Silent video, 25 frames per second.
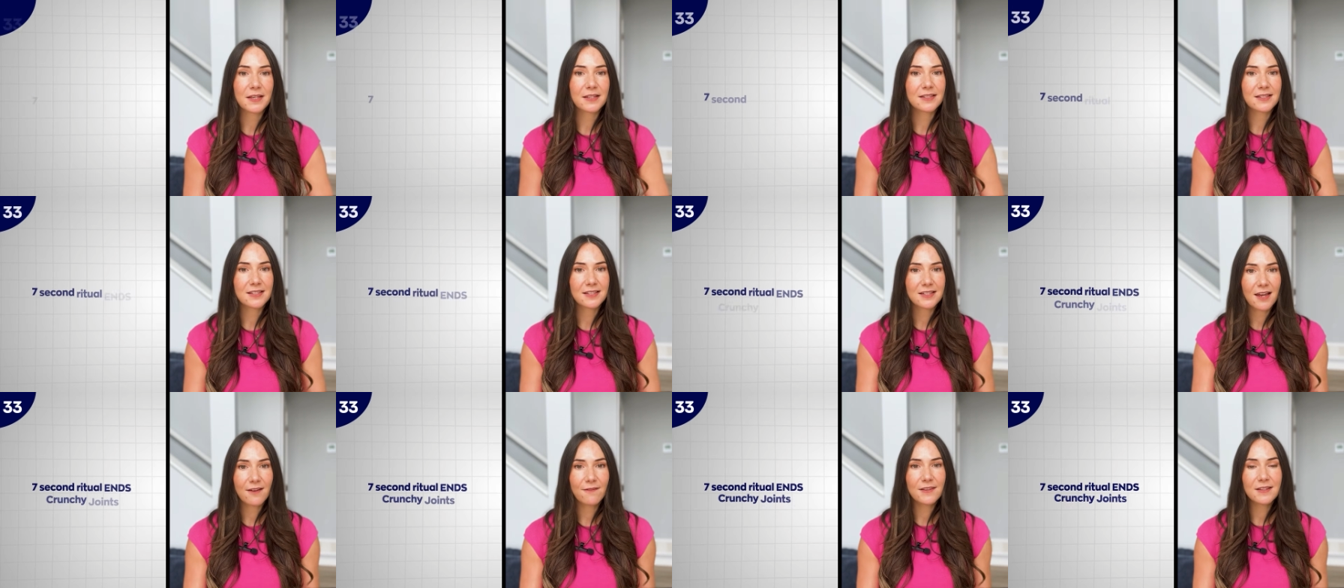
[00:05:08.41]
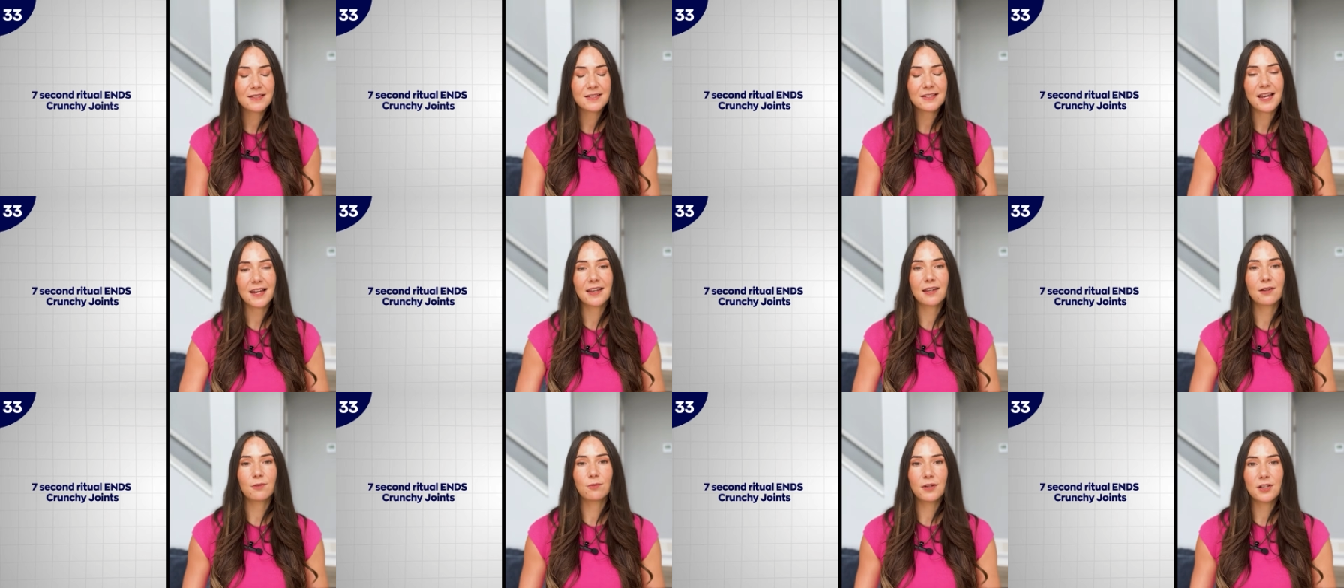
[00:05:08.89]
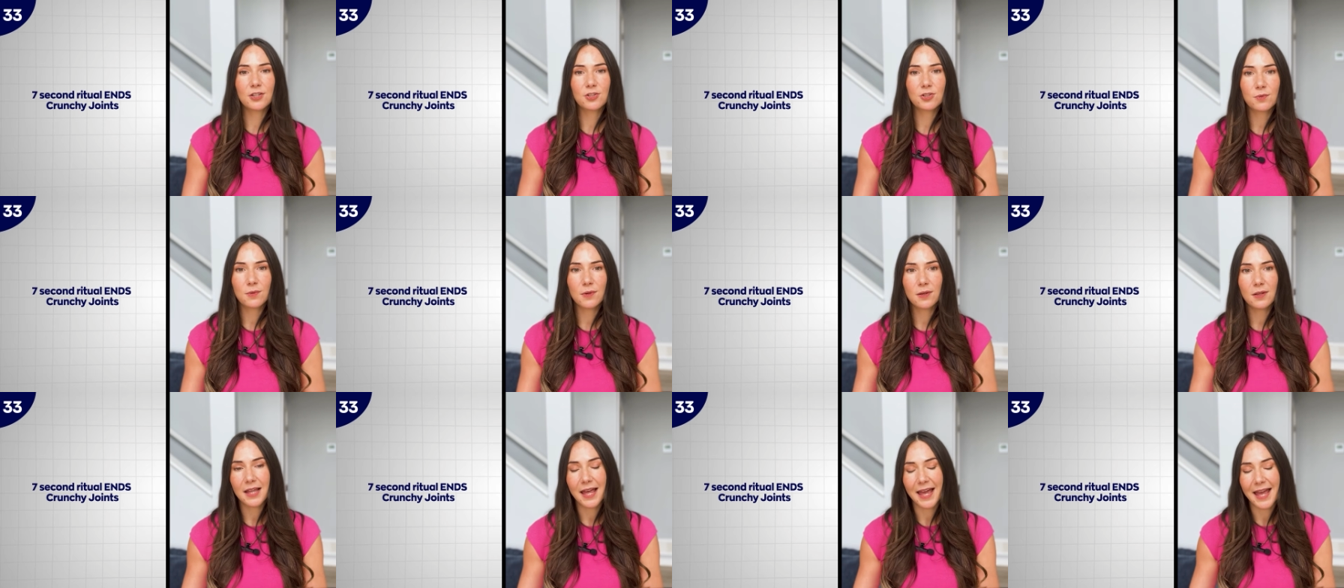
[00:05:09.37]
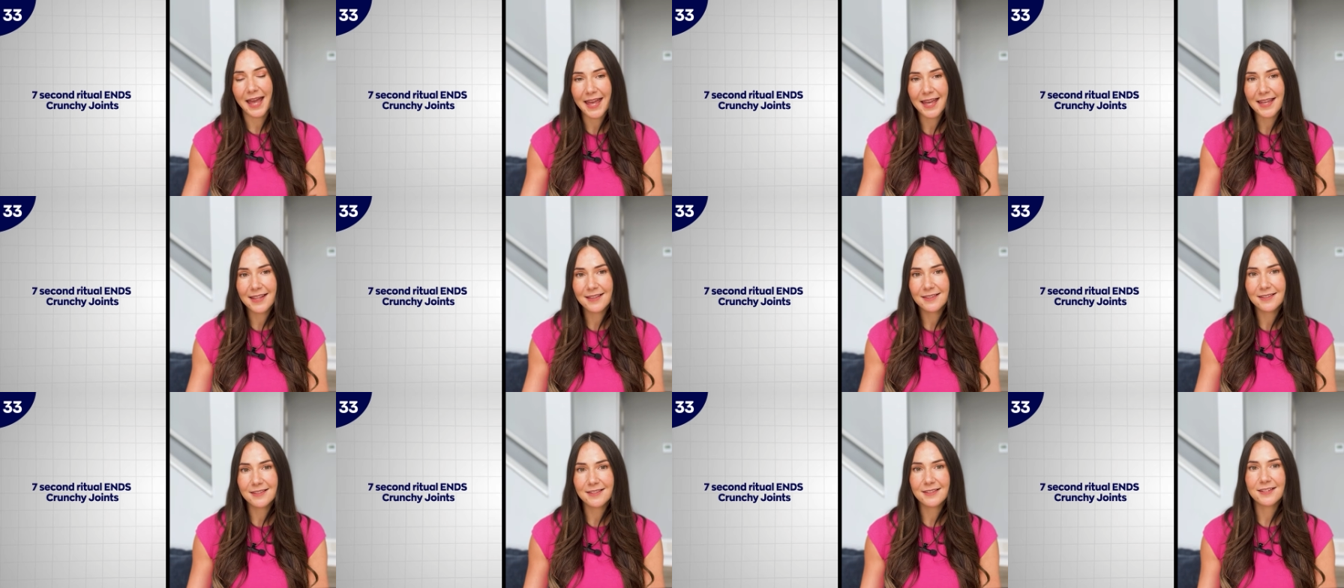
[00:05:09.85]
7-second ritual
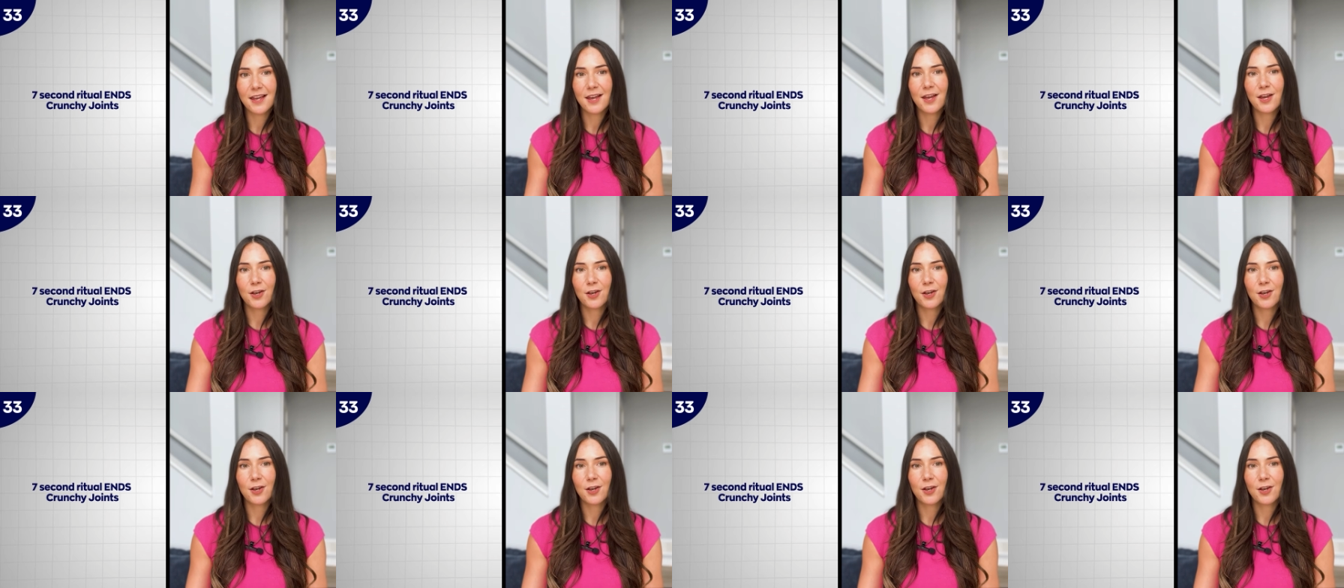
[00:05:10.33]
ends